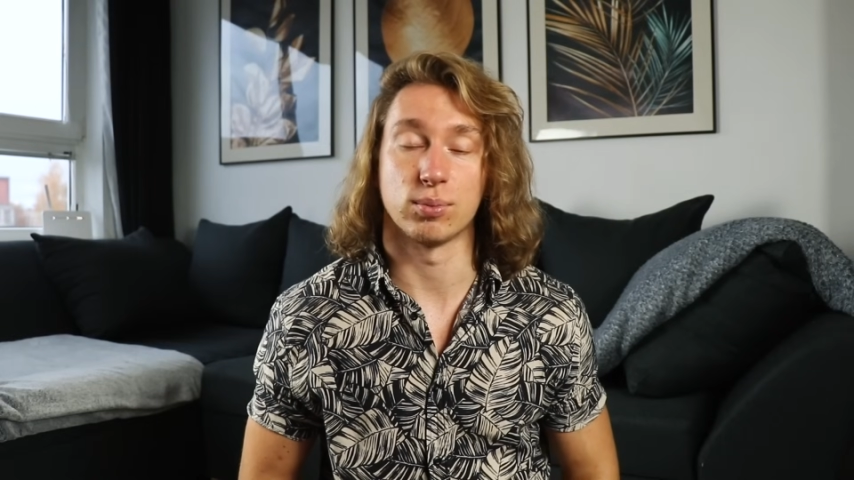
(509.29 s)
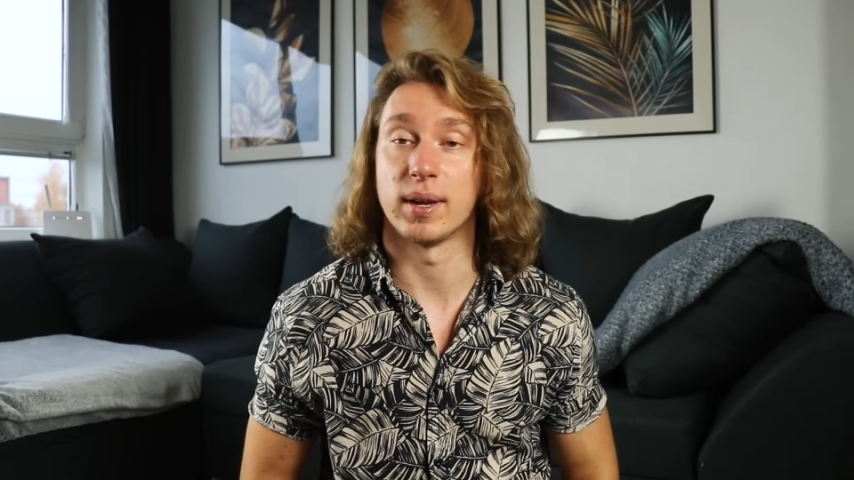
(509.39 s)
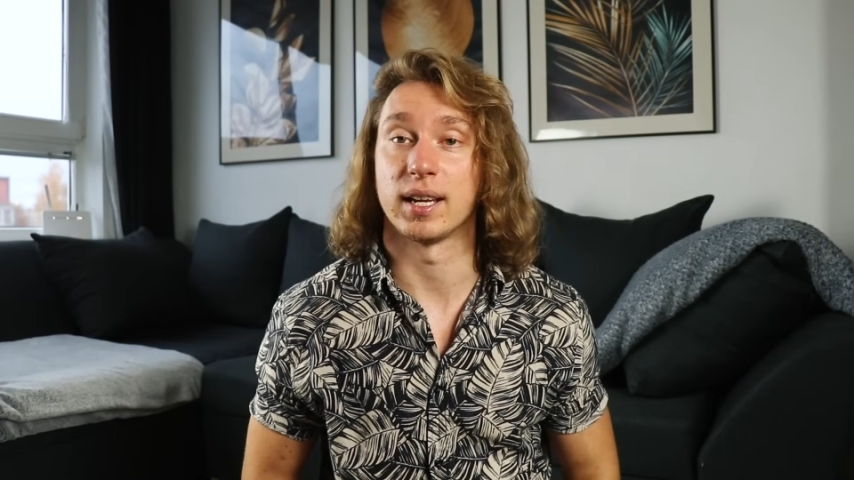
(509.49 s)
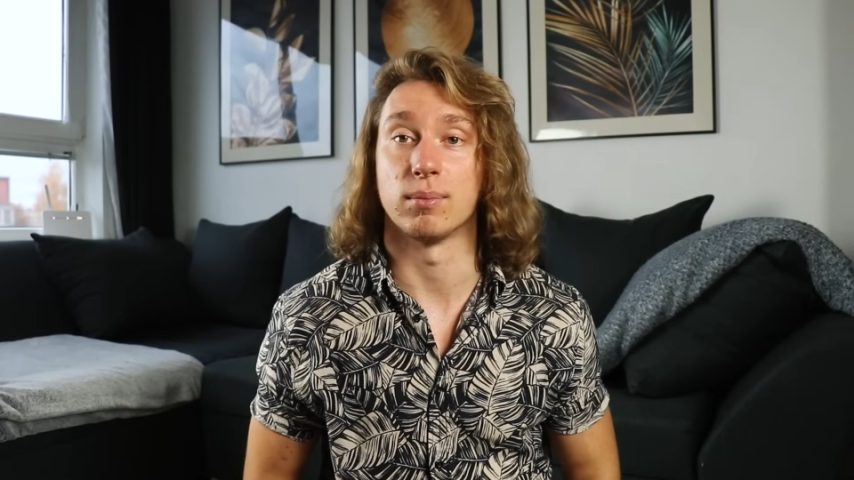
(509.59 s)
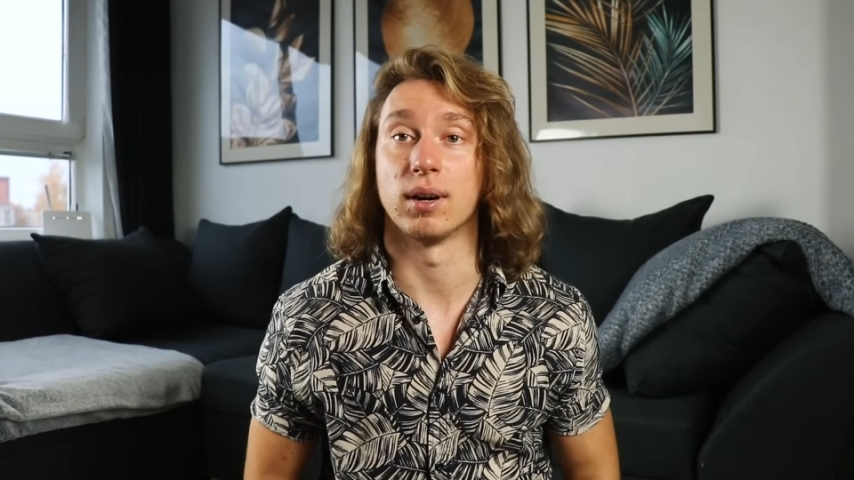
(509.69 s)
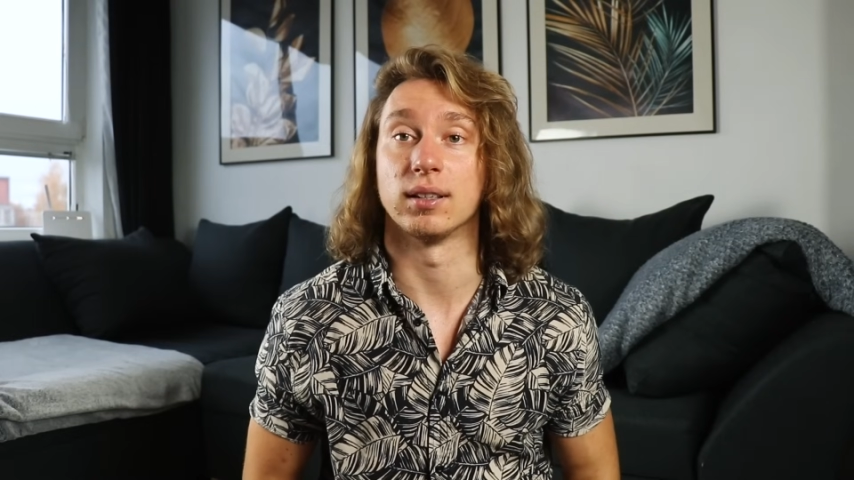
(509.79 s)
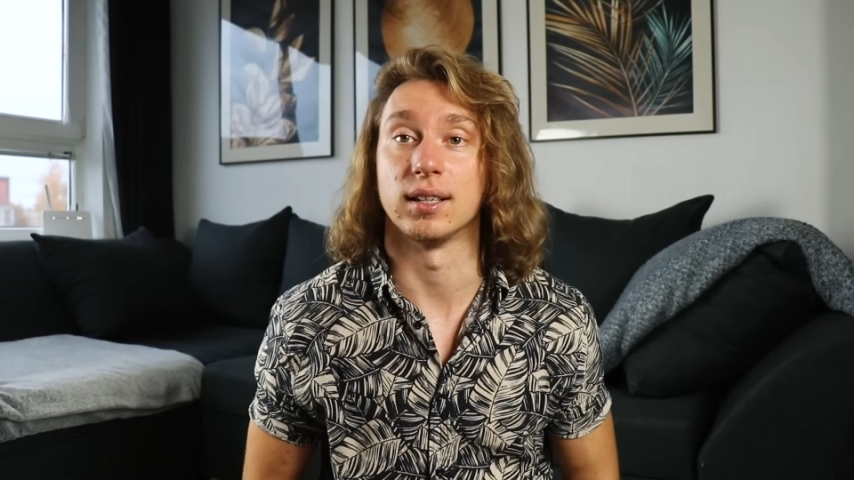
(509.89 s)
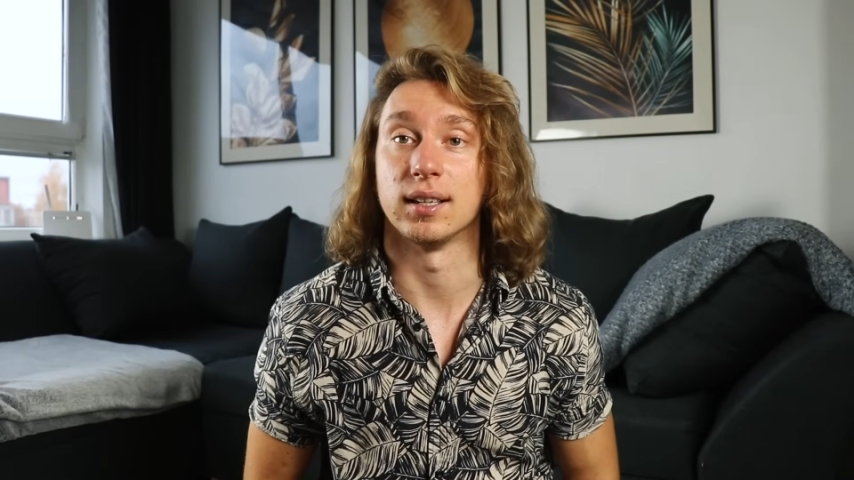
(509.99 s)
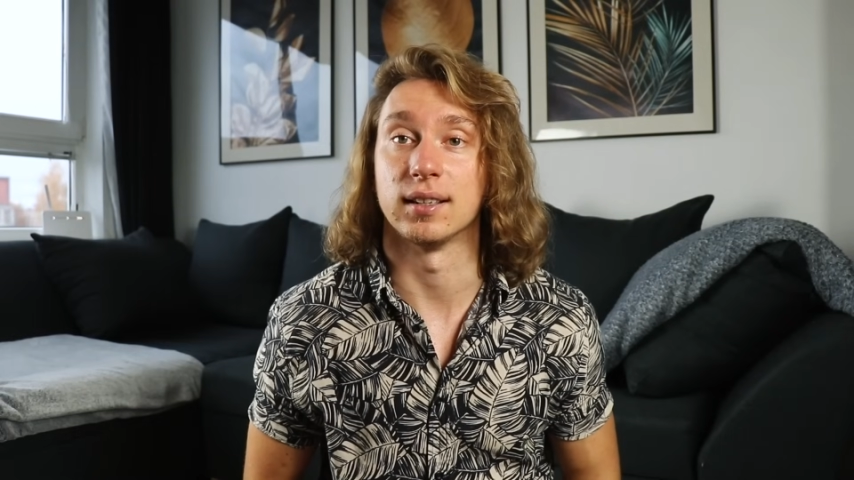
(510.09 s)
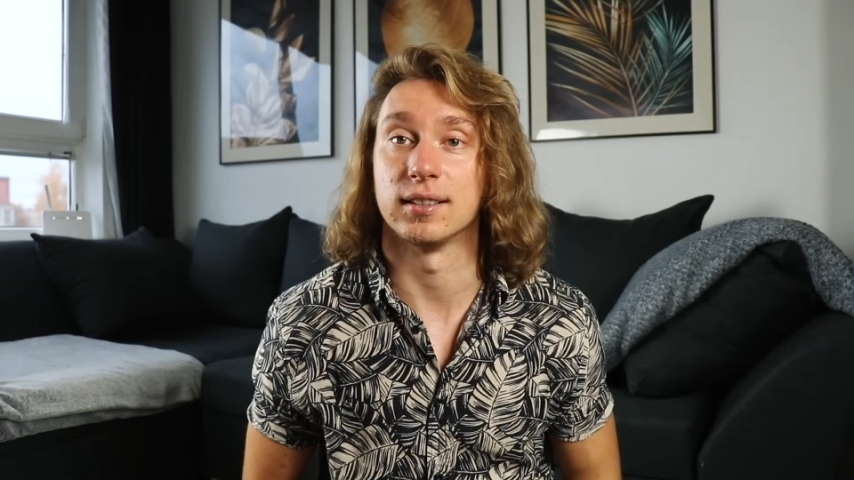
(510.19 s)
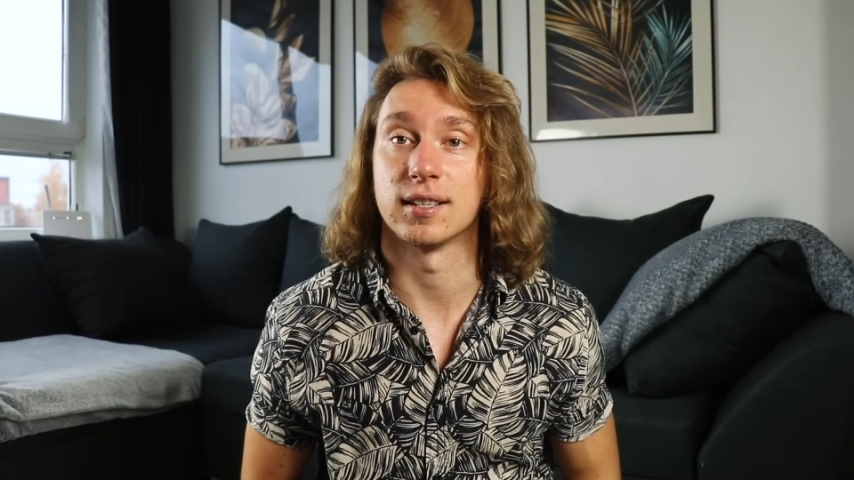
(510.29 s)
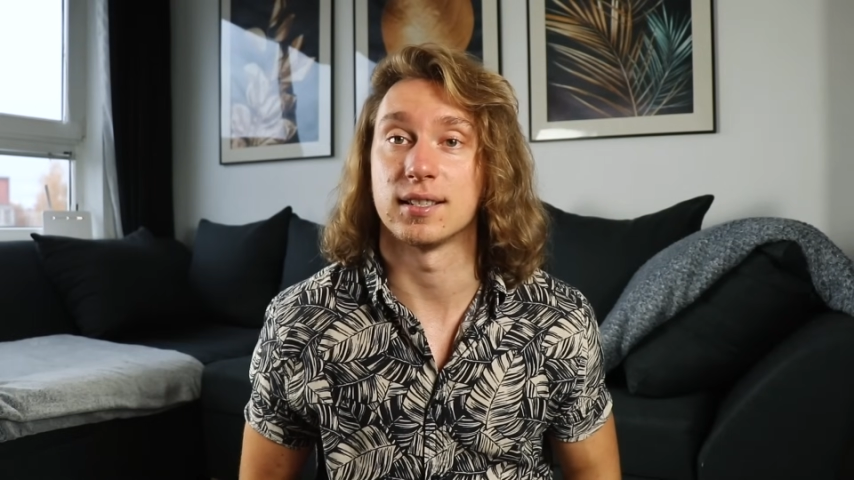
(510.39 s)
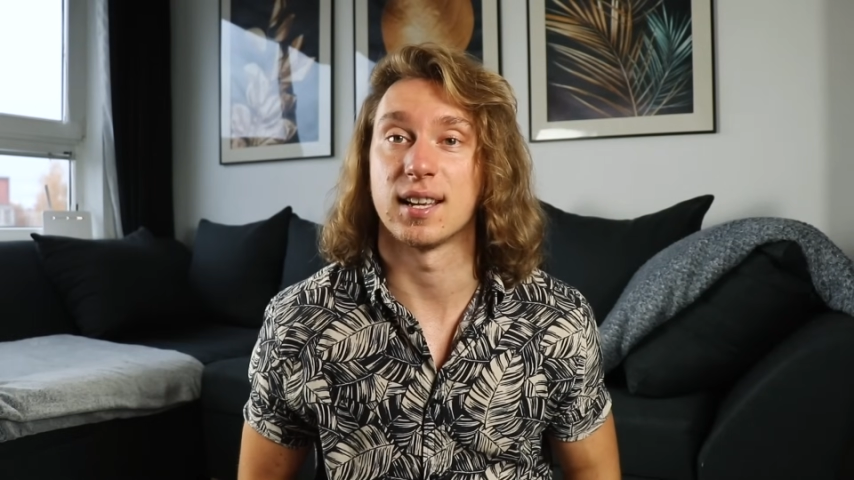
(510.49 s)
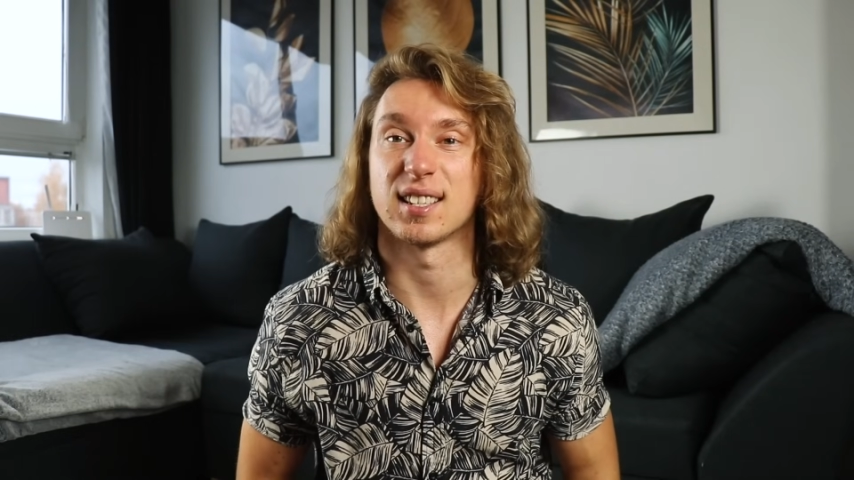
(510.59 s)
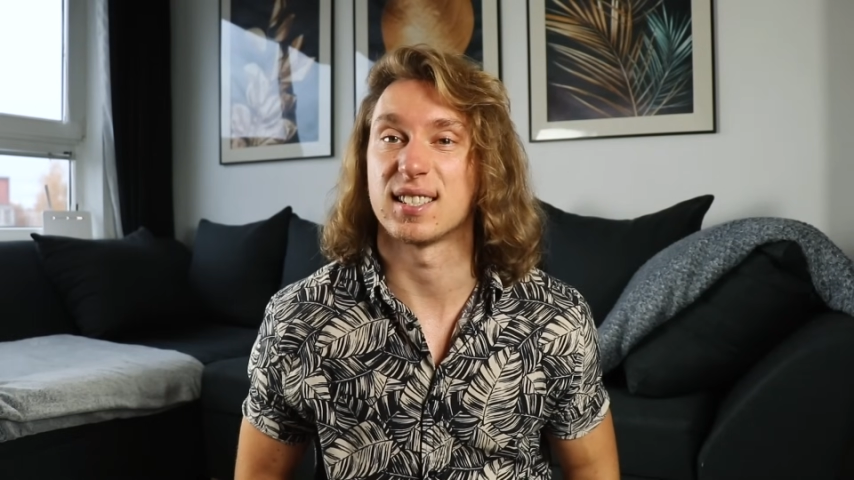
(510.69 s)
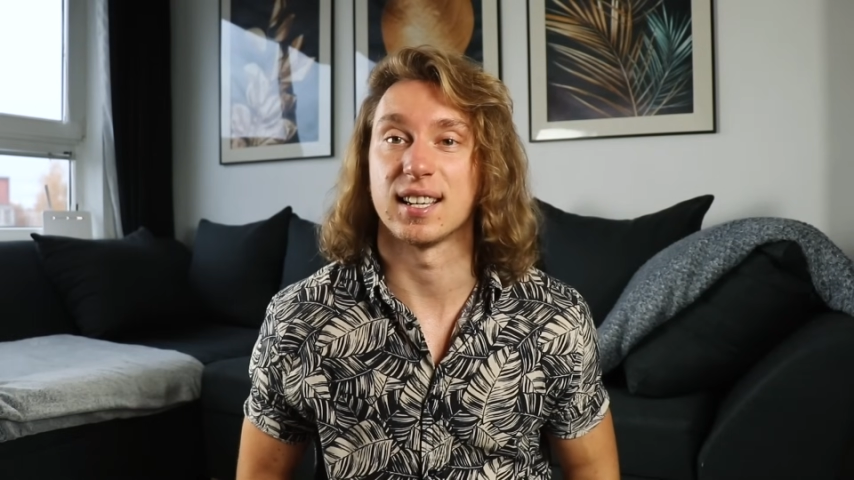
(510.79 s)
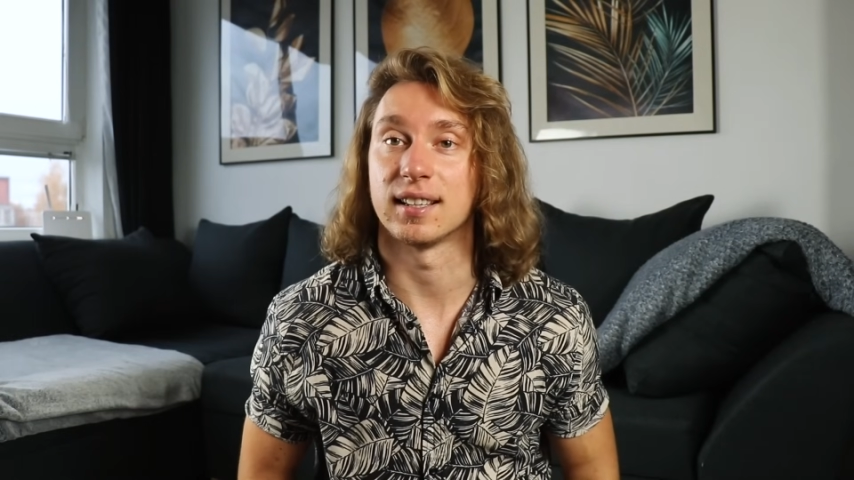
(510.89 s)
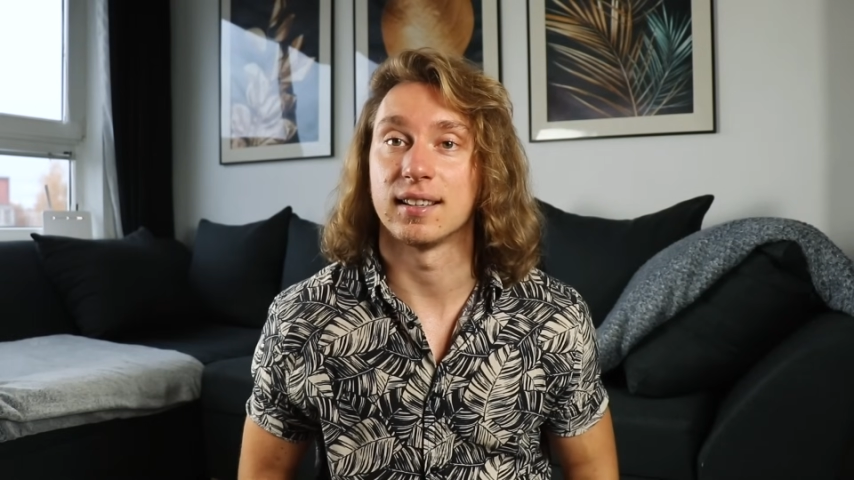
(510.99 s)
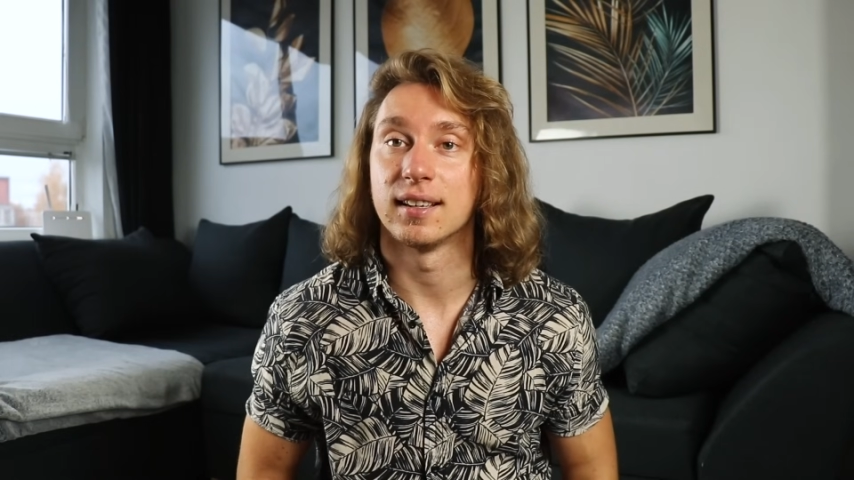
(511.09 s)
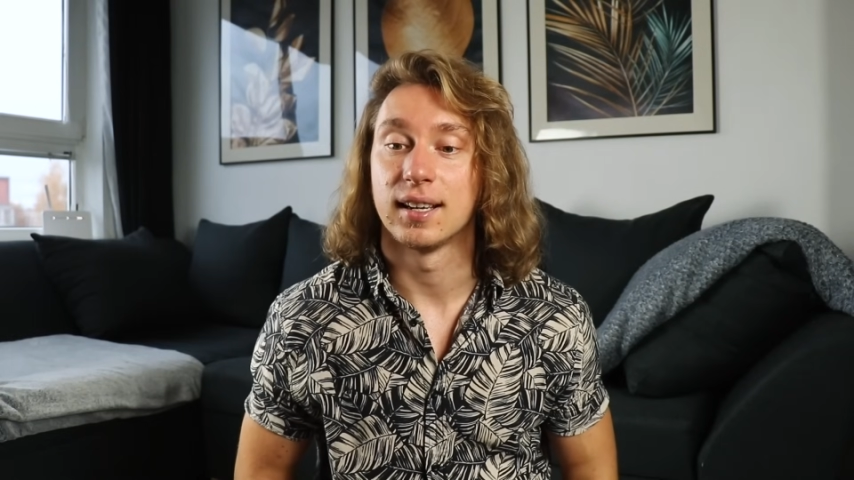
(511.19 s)
make money and that's
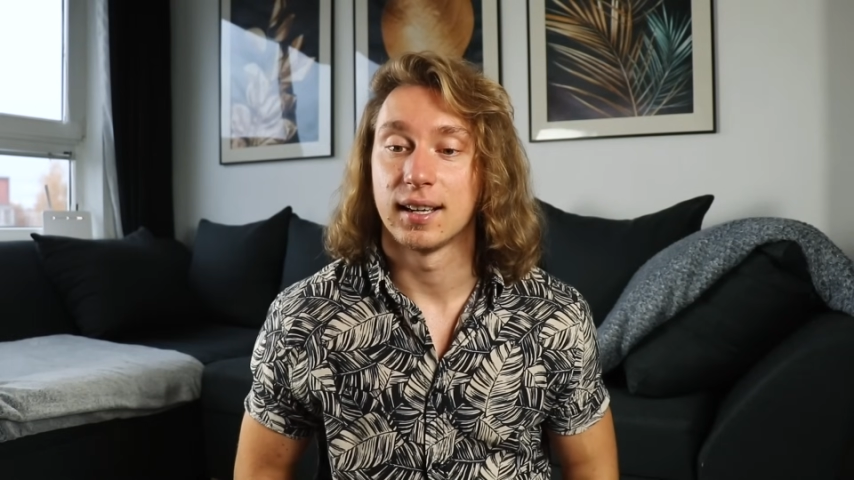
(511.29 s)
it,